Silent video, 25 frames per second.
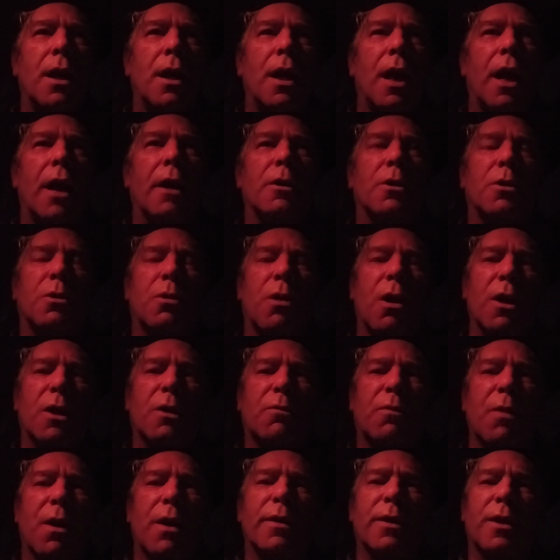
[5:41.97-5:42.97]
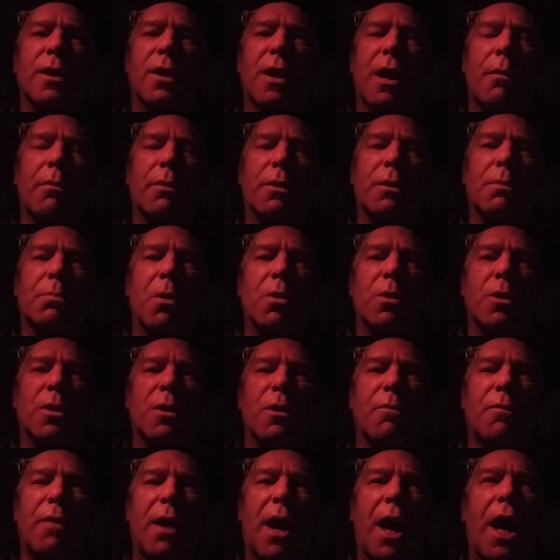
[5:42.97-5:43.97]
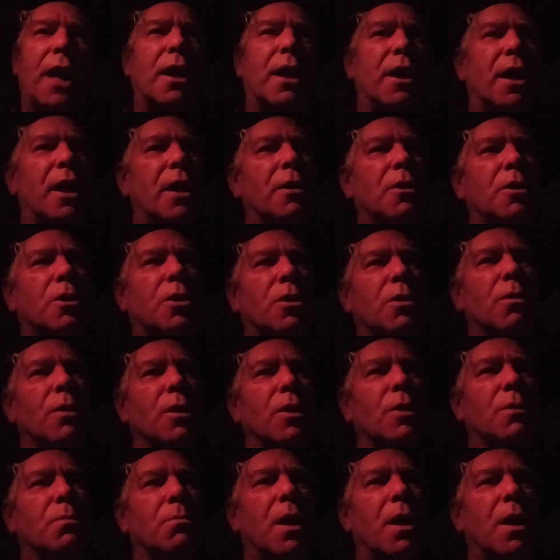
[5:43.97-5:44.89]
and trust funds that I was supposed to have had and insurance